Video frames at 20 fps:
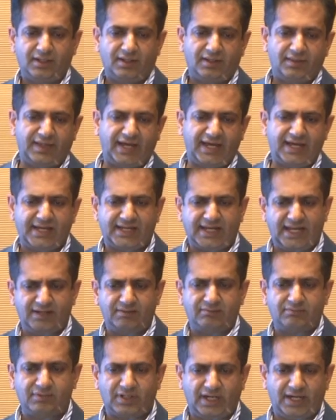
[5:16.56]
They
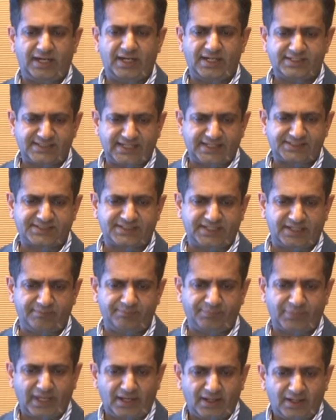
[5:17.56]
again assessed
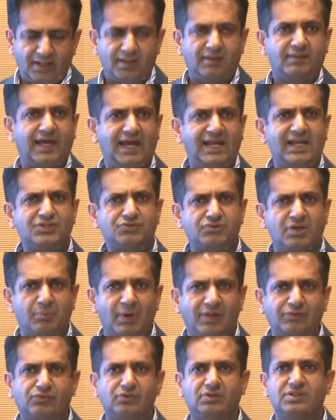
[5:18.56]
him. They literally
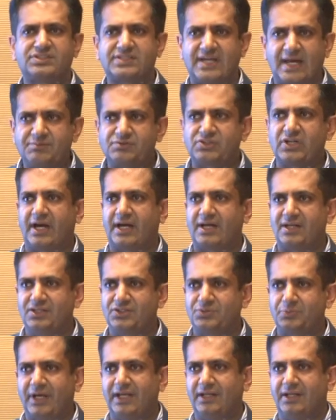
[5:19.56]
went through the same cycle
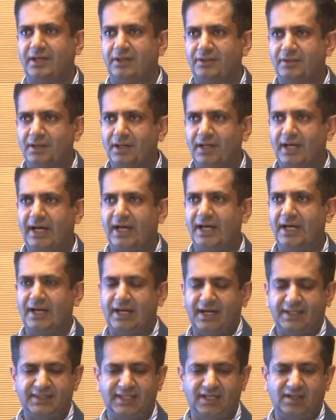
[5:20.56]
as we did.
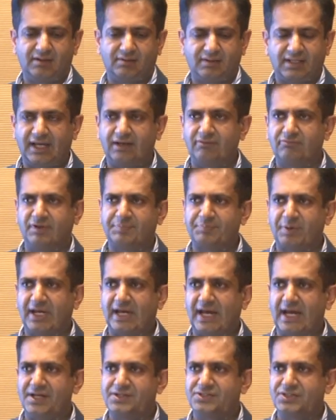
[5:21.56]
I think they repeat
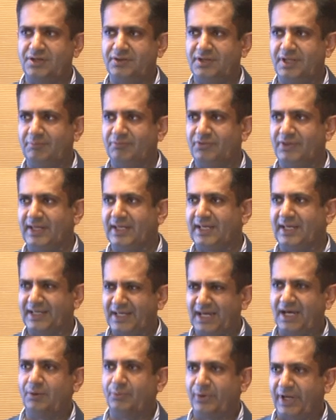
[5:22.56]
angioed in, thinking,
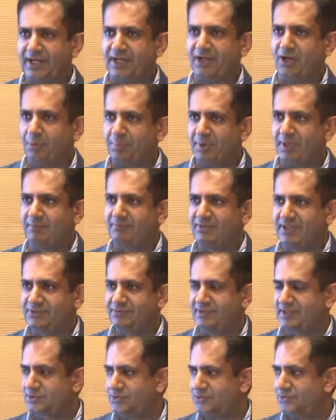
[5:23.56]
yeah, we can open up these
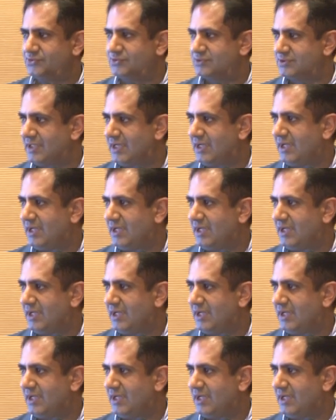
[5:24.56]
vessels.